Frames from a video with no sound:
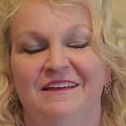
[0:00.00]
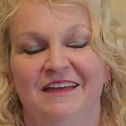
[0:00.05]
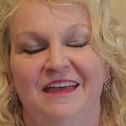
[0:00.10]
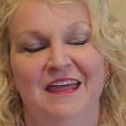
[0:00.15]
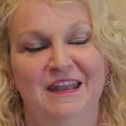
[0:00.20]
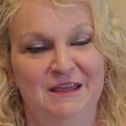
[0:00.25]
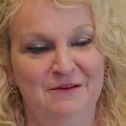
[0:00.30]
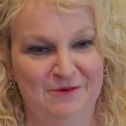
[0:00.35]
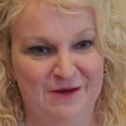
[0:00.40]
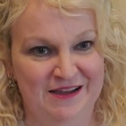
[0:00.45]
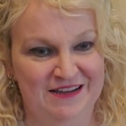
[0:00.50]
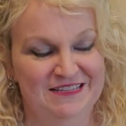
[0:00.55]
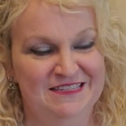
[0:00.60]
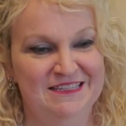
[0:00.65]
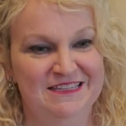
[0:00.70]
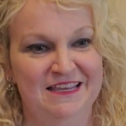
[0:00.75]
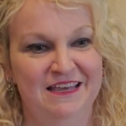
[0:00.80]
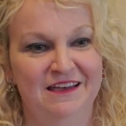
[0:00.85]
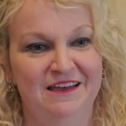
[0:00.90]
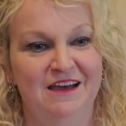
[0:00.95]
anyways
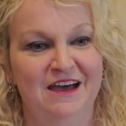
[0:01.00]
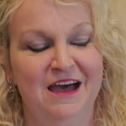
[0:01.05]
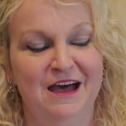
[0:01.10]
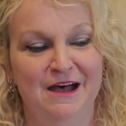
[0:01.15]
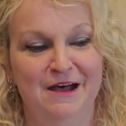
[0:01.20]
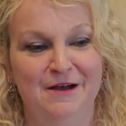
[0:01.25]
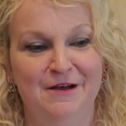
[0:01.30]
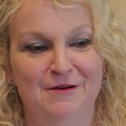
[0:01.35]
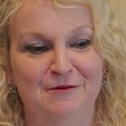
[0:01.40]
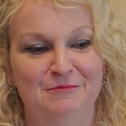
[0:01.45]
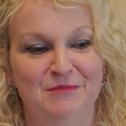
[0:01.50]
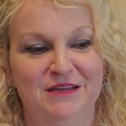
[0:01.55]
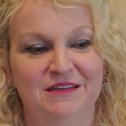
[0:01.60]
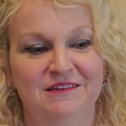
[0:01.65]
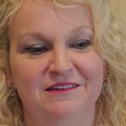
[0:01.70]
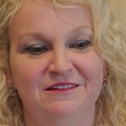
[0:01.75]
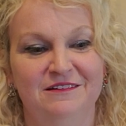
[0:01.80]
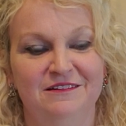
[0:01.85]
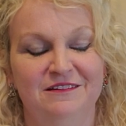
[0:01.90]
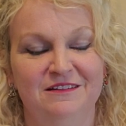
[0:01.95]
um,
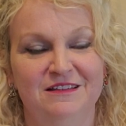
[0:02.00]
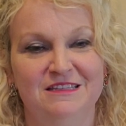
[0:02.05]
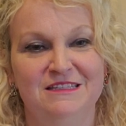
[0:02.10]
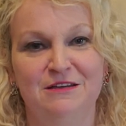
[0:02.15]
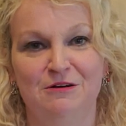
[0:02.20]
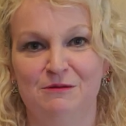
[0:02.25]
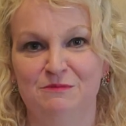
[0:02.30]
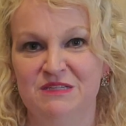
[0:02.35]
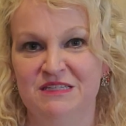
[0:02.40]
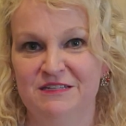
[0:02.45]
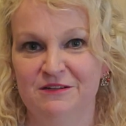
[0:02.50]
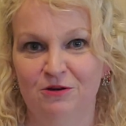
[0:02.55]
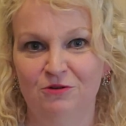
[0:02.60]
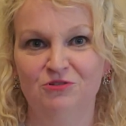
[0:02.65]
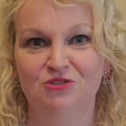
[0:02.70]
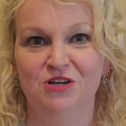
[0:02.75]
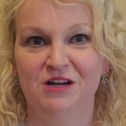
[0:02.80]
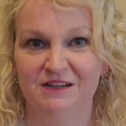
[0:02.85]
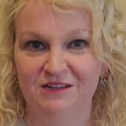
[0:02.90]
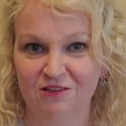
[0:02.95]
so i'm still
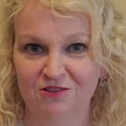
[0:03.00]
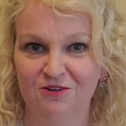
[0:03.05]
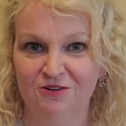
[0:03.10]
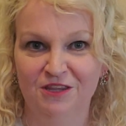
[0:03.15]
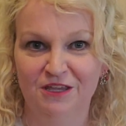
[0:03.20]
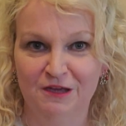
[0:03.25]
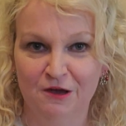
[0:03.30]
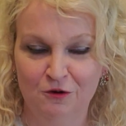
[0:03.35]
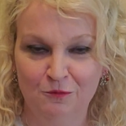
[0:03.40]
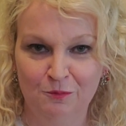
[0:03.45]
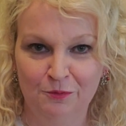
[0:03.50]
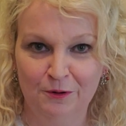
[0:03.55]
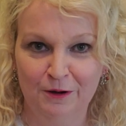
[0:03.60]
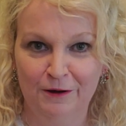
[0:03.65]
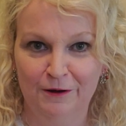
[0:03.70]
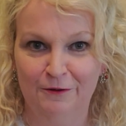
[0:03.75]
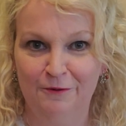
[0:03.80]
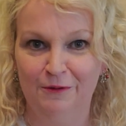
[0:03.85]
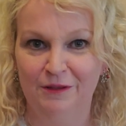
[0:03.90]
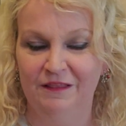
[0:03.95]
trying to learn the
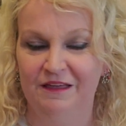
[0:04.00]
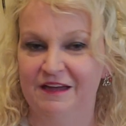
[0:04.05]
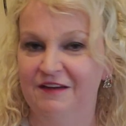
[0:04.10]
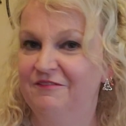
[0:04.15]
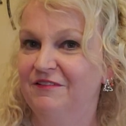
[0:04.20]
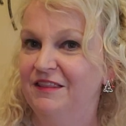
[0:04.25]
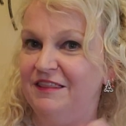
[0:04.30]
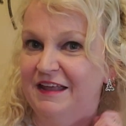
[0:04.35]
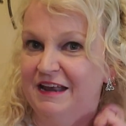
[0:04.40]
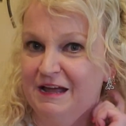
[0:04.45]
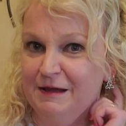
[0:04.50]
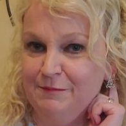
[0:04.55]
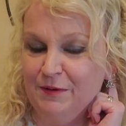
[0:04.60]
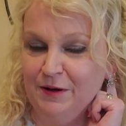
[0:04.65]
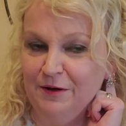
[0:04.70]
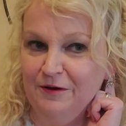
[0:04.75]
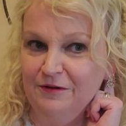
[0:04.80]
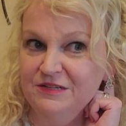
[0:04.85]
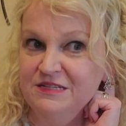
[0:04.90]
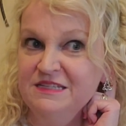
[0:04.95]
gopro 11 that i
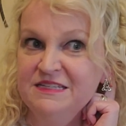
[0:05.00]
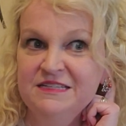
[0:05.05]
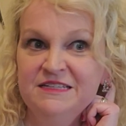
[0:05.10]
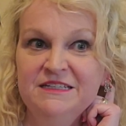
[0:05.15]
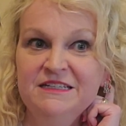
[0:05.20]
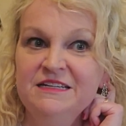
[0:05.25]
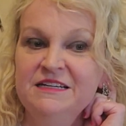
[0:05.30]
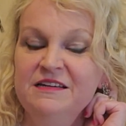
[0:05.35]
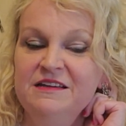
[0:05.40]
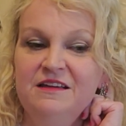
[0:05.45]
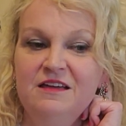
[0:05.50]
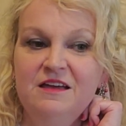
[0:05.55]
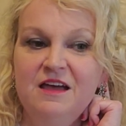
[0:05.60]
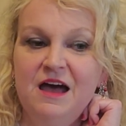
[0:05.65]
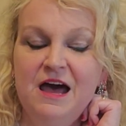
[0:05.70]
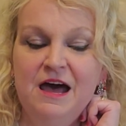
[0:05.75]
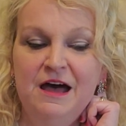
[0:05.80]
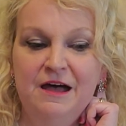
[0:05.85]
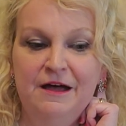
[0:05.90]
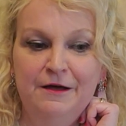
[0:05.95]
bought
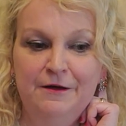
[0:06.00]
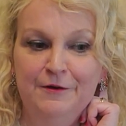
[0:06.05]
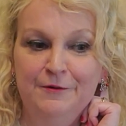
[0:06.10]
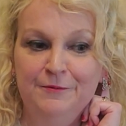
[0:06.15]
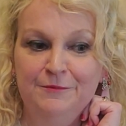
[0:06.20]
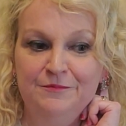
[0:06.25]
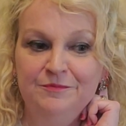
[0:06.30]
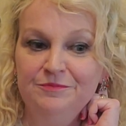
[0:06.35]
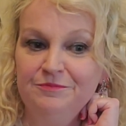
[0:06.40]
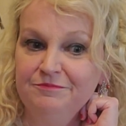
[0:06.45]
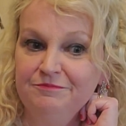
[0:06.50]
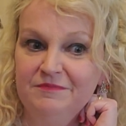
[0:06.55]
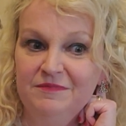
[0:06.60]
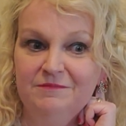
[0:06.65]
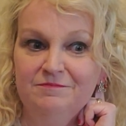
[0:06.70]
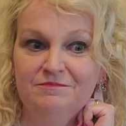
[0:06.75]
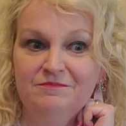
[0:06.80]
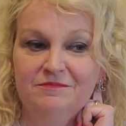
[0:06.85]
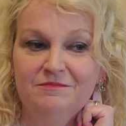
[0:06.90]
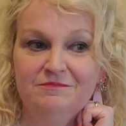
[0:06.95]
um,
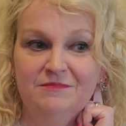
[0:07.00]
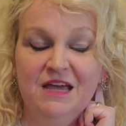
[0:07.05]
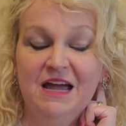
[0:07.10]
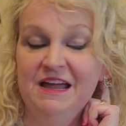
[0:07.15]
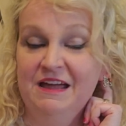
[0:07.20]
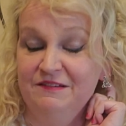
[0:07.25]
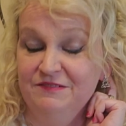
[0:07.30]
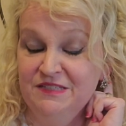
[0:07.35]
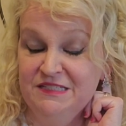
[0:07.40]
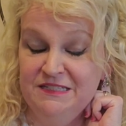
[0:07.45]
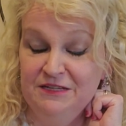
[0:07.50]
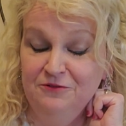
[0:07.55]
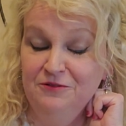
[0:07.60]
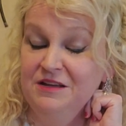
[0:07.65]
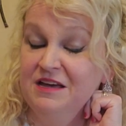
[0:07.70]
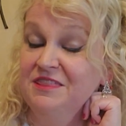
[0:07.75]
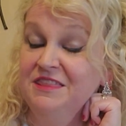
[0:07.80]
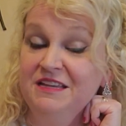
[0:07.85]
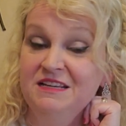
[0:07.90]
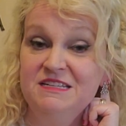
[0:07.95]
i have still
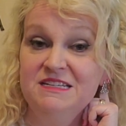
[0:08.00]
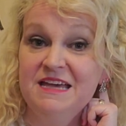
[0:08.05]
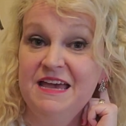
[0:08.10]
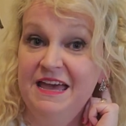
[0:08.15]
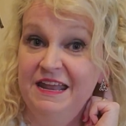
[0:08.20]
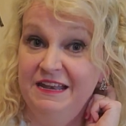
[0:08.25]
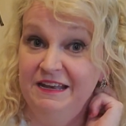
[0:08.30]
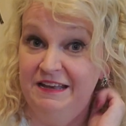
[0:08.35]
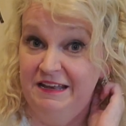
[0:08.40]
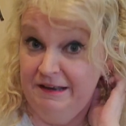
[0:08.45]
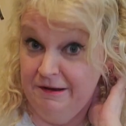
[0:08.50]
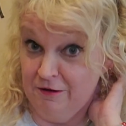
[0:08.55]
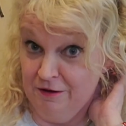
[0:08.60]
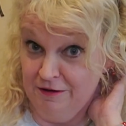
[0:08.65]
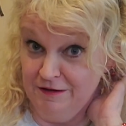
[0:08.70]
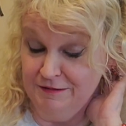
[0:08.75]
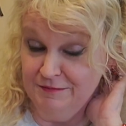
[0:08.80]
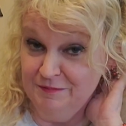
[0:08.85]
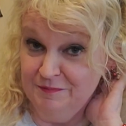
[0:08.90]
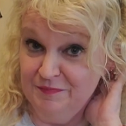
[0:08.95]
nothing to edit it
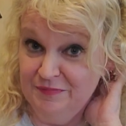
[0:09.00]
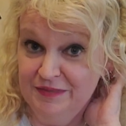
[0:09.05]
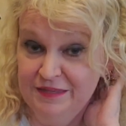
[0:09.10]
on